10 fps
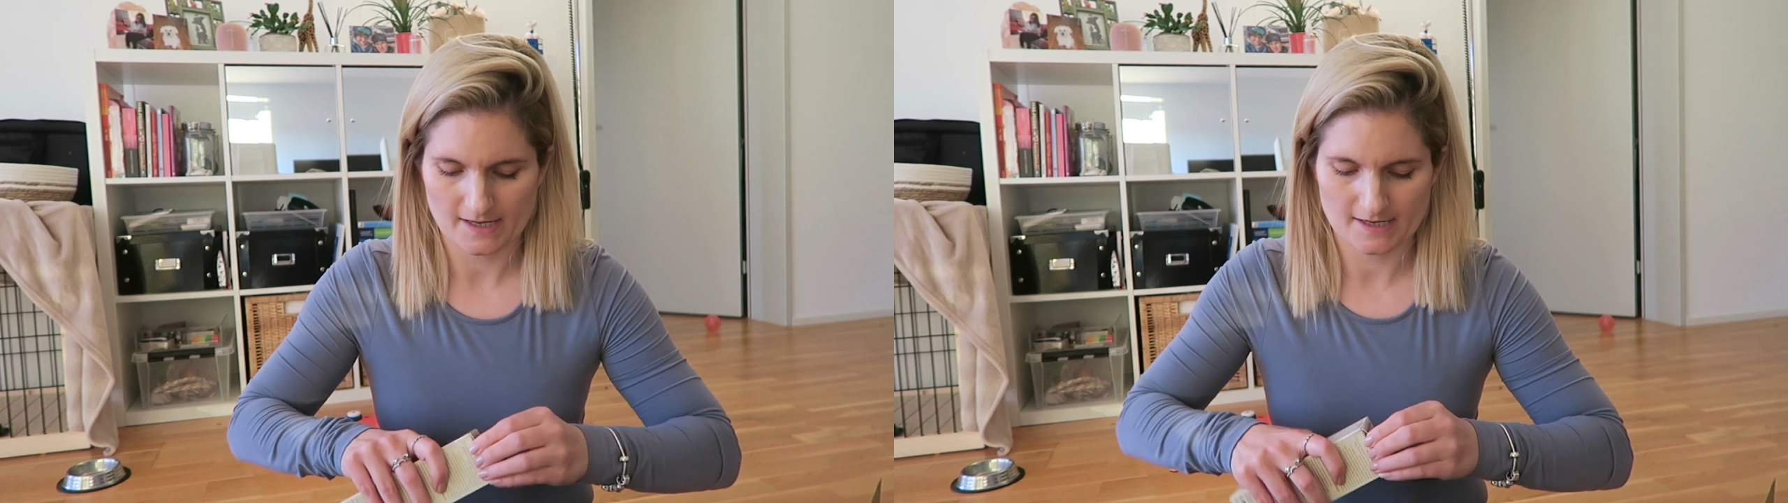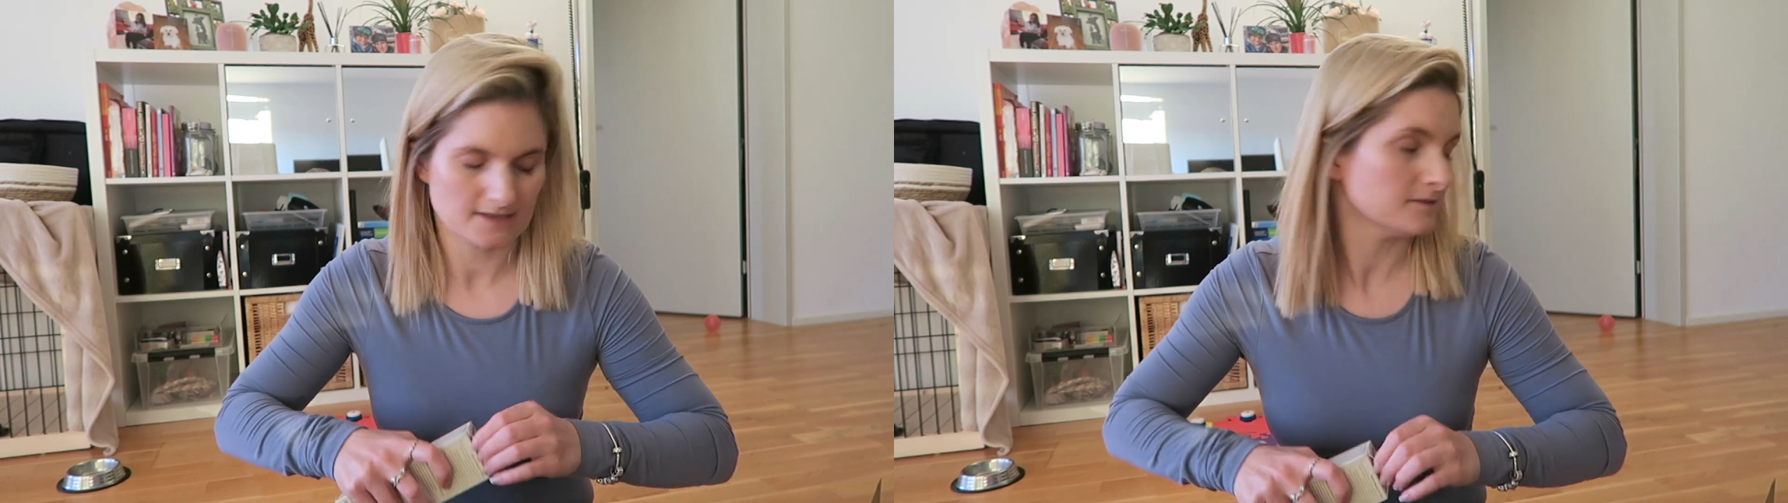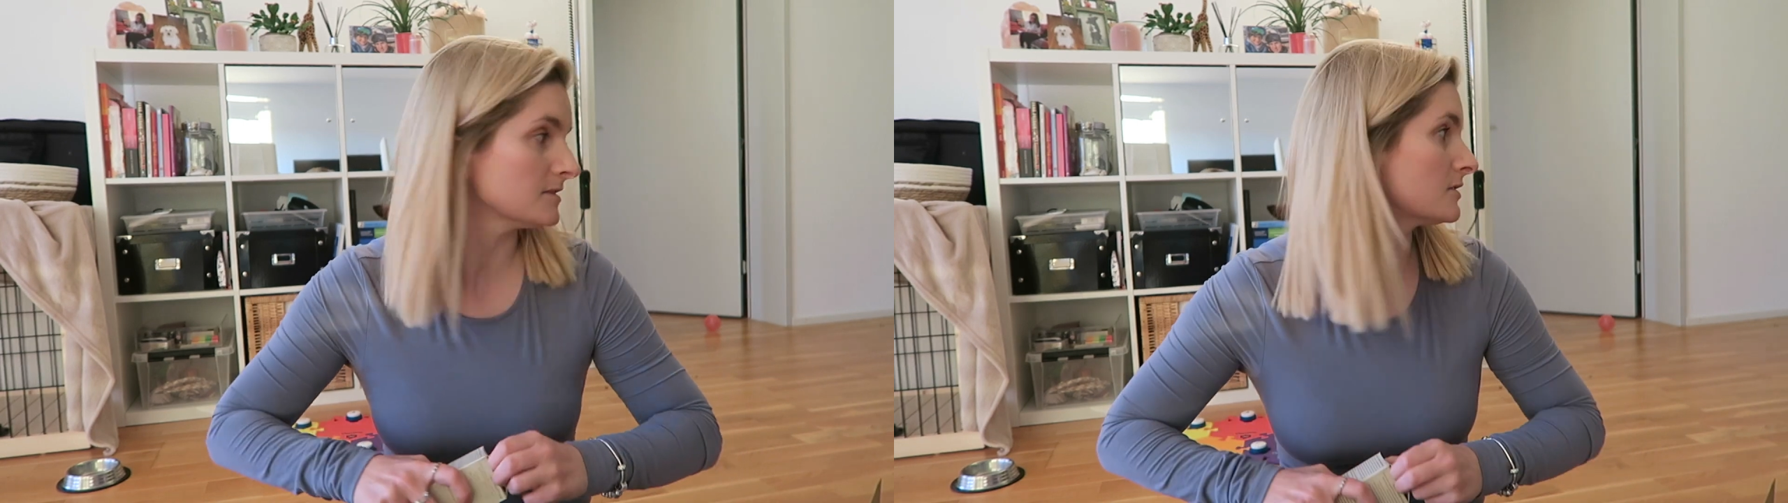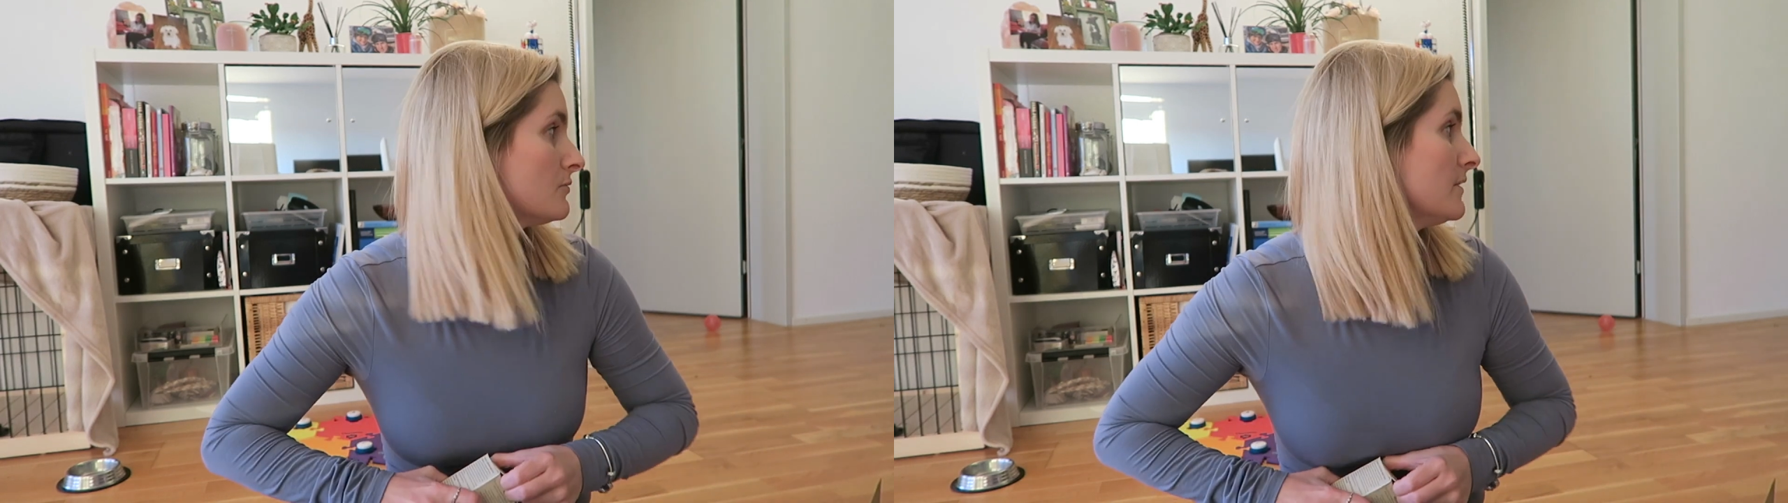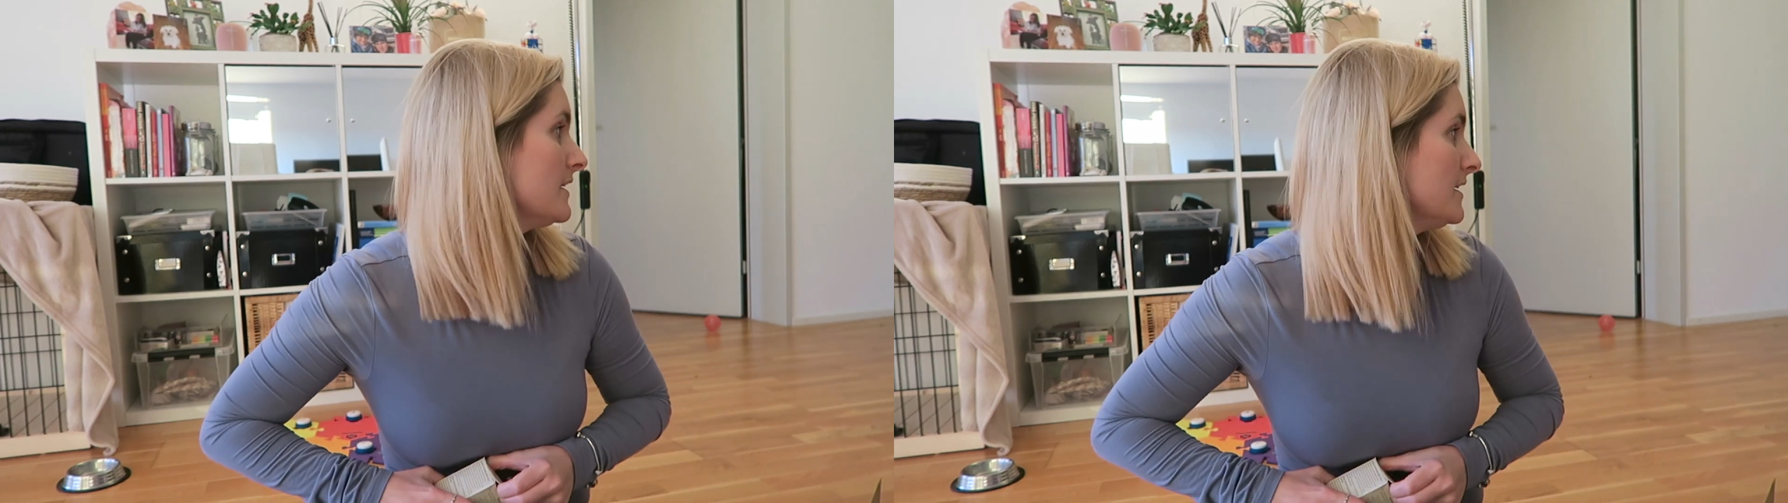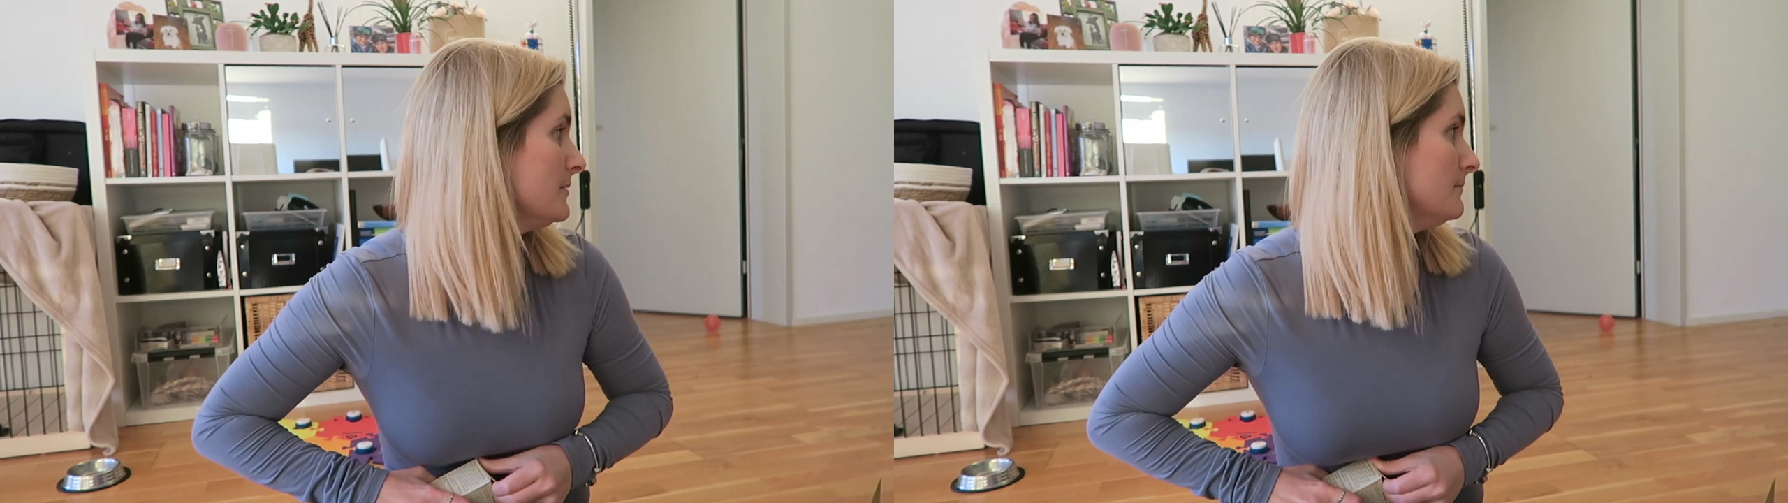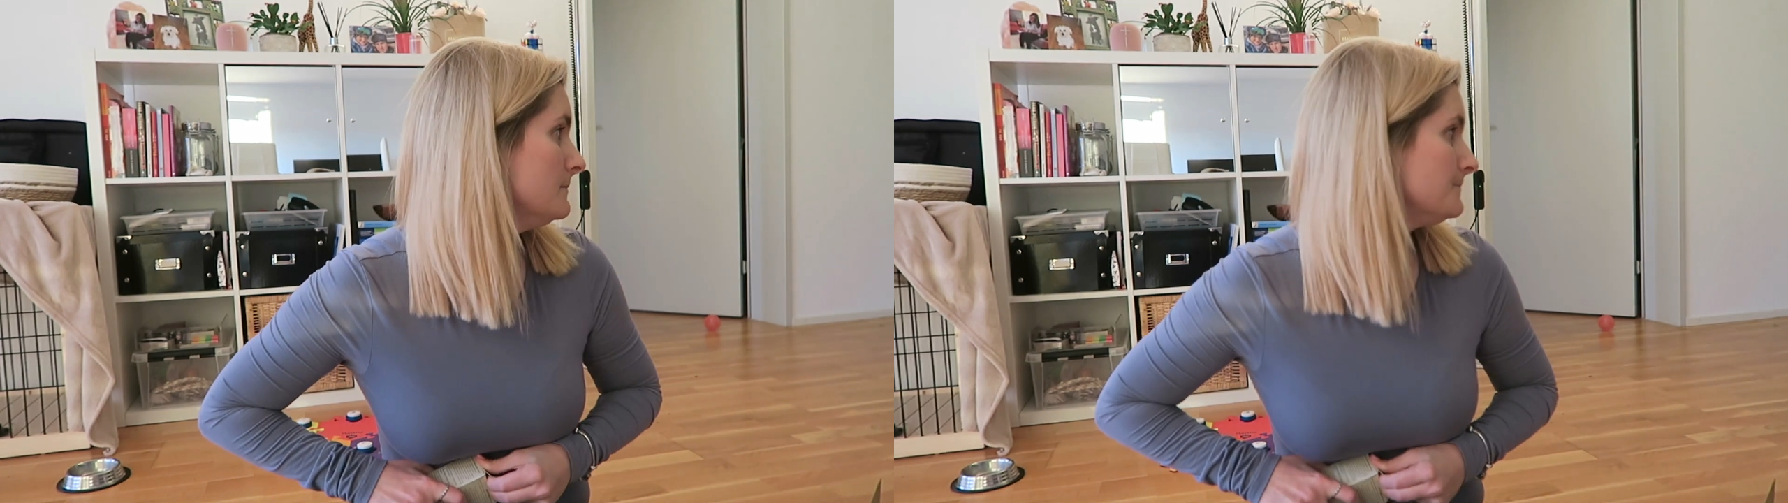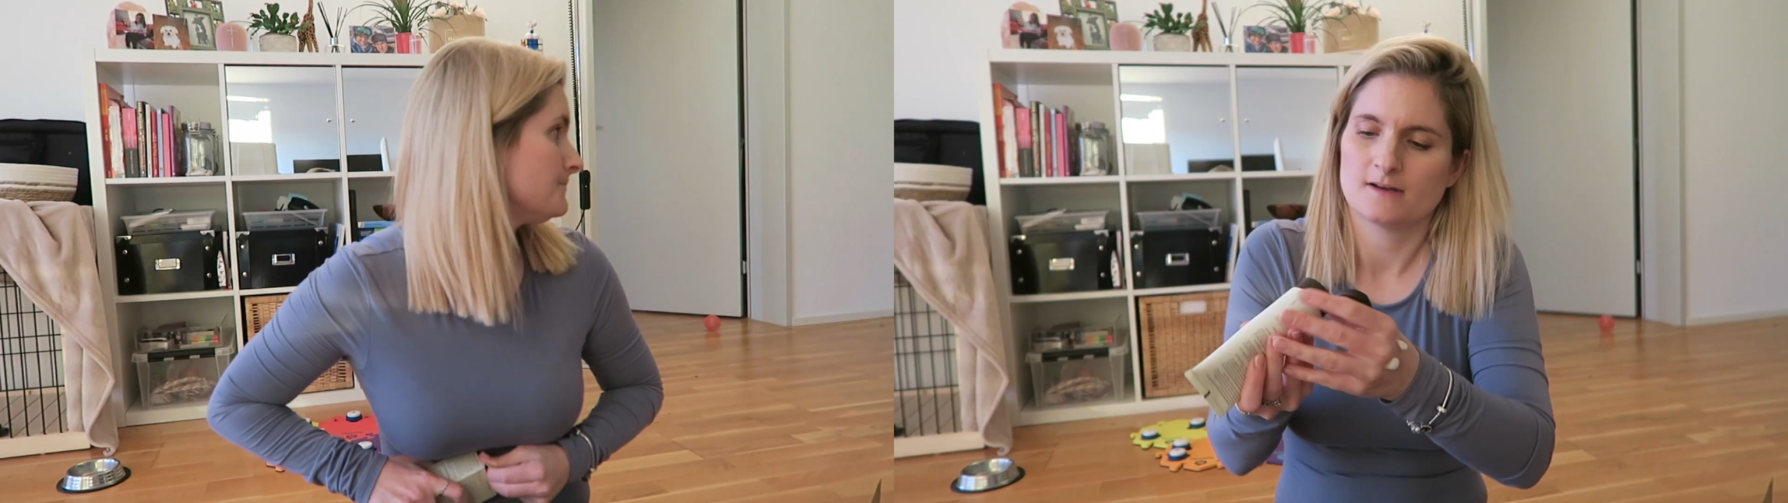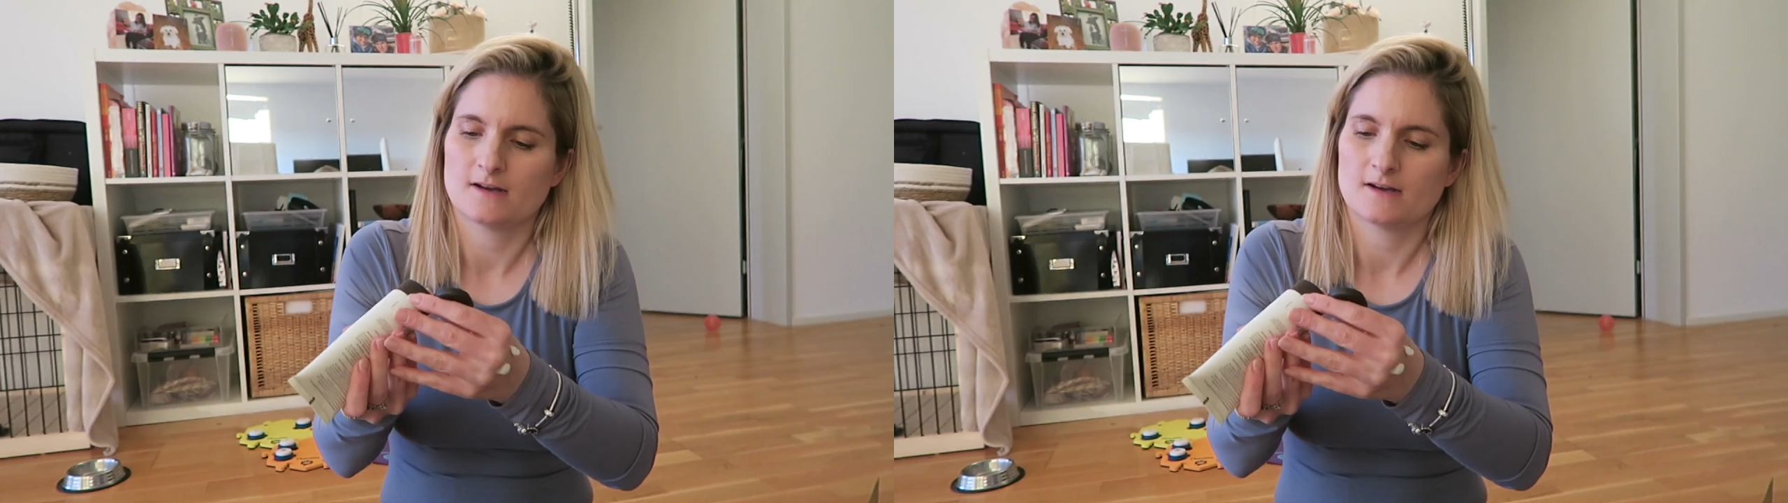hand cream.